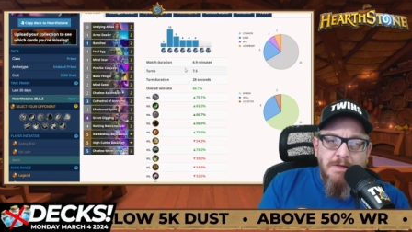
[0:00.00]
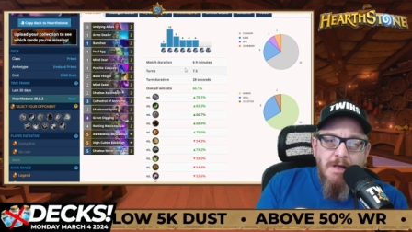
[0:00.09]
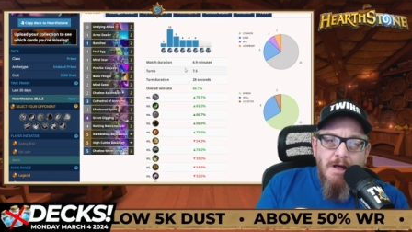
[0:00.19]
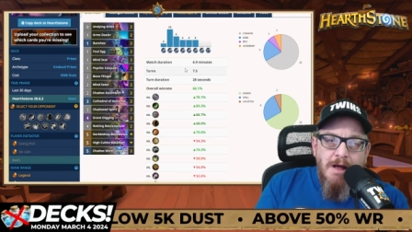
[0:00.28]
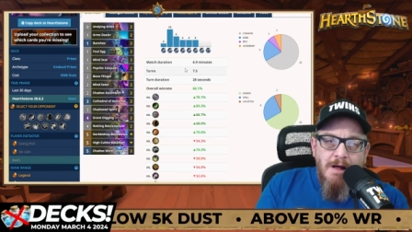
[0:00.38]

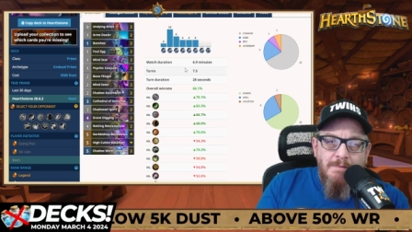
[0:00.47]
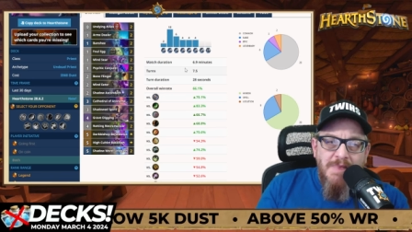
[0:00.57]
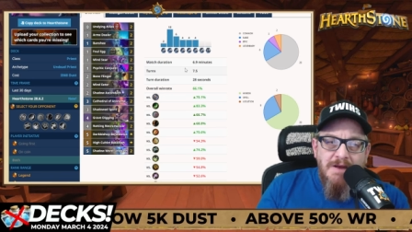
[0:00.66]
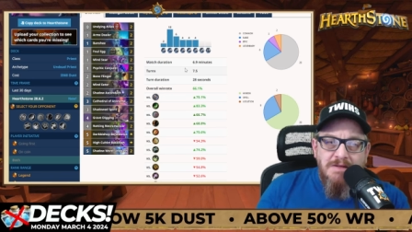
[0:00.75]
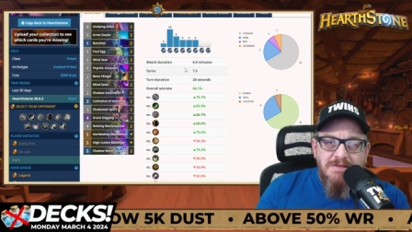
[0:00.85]

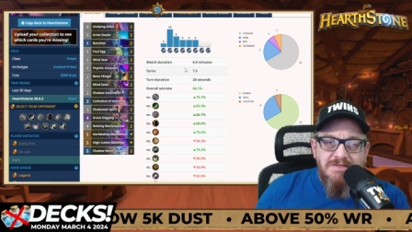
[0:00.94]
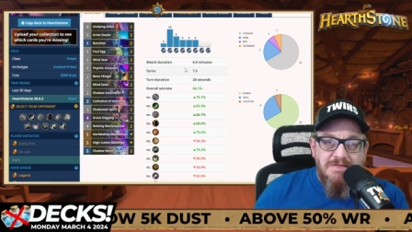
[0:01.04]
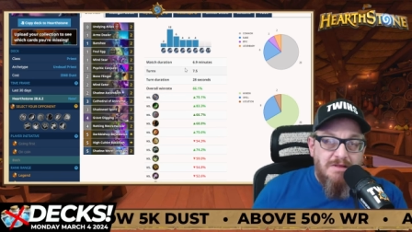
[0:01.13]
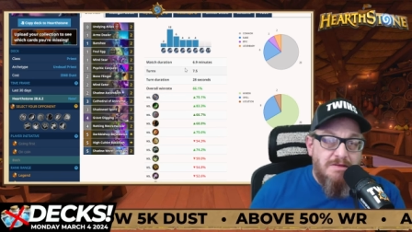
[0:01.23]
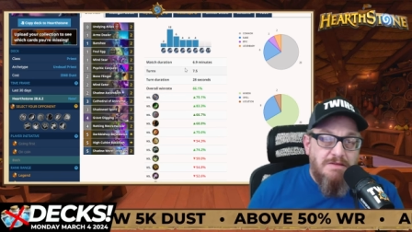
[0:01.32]
And it's
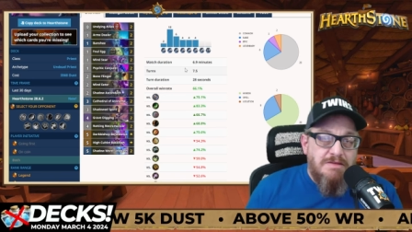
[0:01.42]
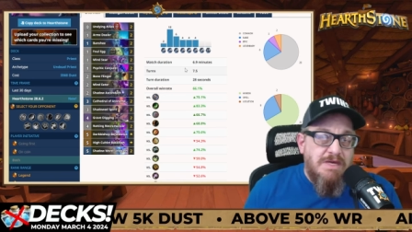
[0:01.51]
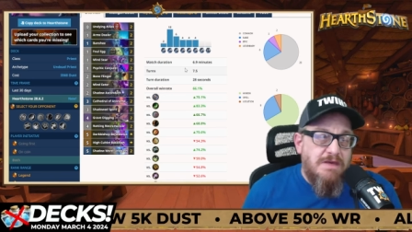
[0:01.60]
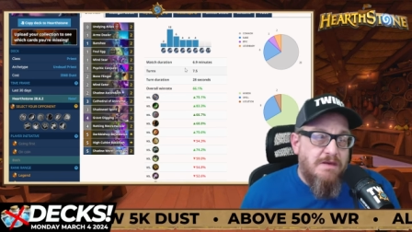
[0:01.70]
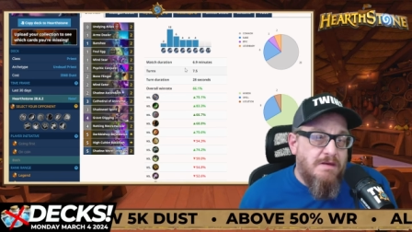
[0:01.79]

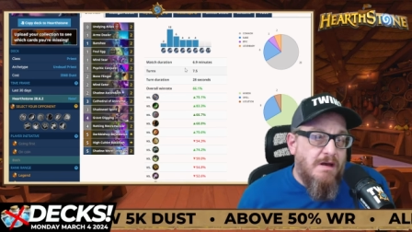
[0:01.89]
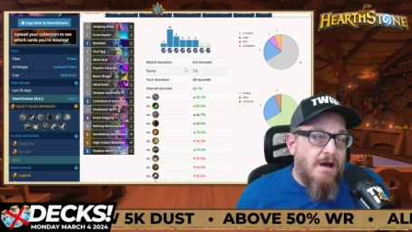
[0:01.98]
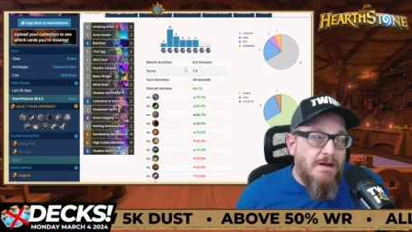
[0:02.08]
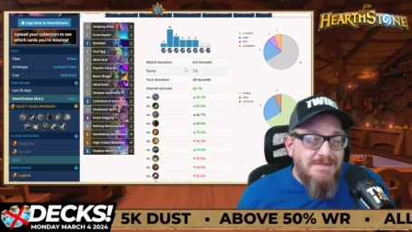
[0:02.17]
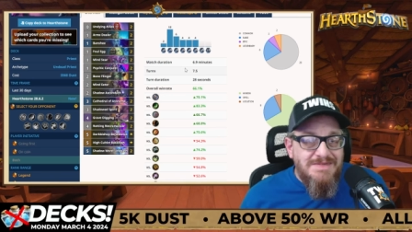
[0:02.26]
the
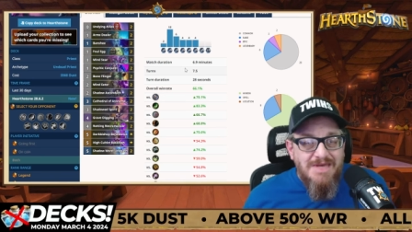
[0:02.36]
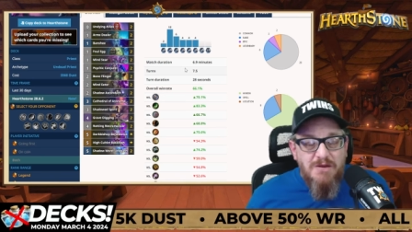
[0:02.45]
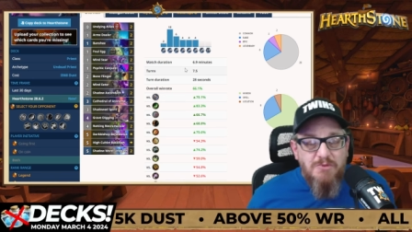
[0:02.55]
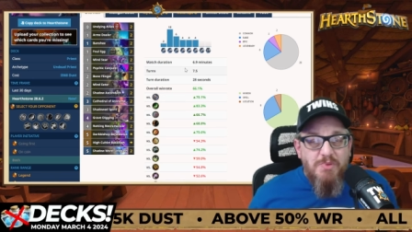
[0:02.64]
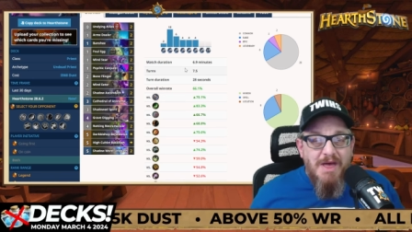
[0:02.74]

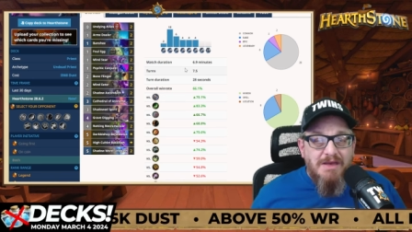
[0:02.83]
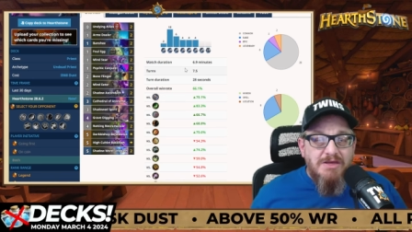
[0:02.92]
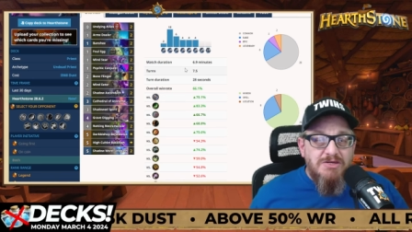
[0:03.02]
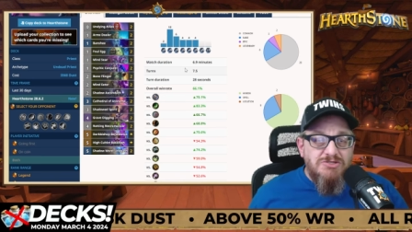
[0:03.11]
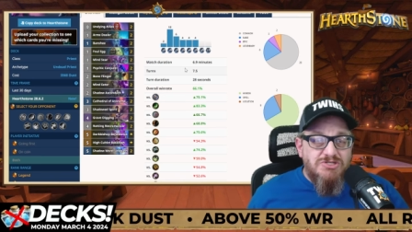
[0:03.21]
Undead
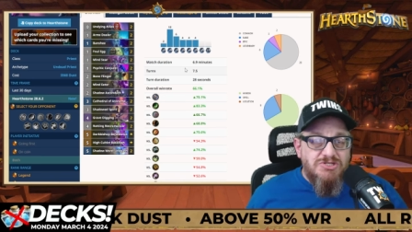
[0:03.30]
package.